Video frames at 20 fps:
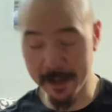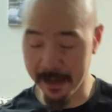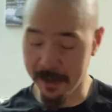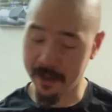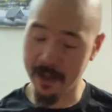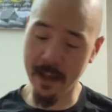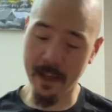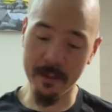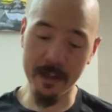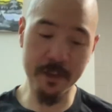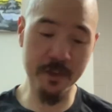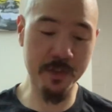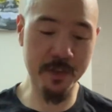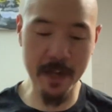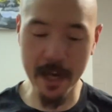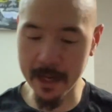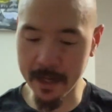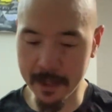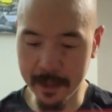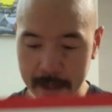yeah, let's
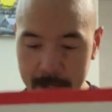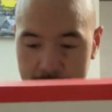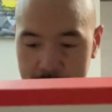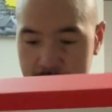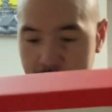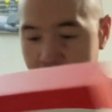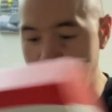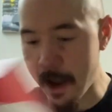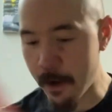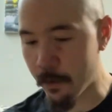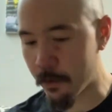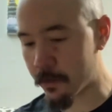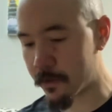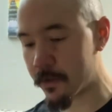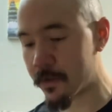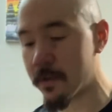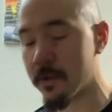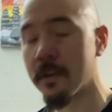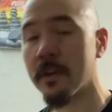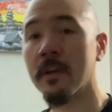check these out.
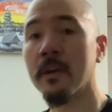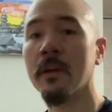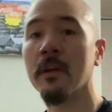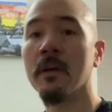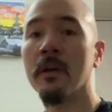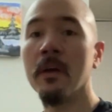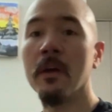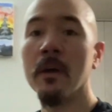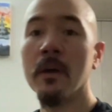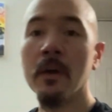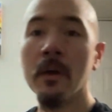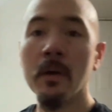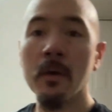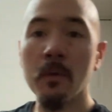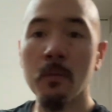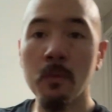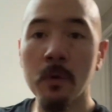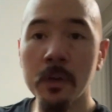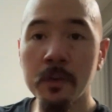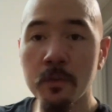
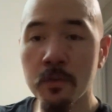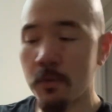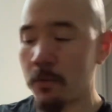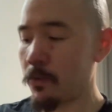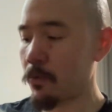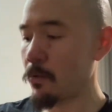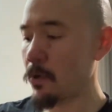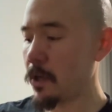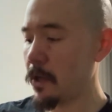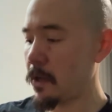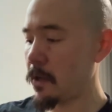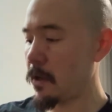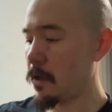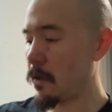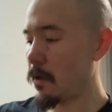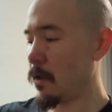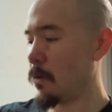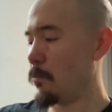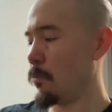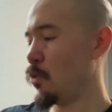1, 2, 3.
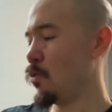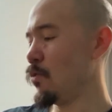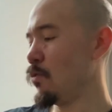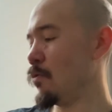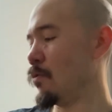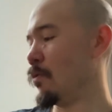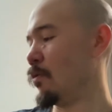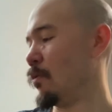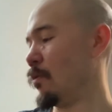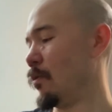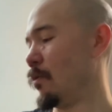Ooh,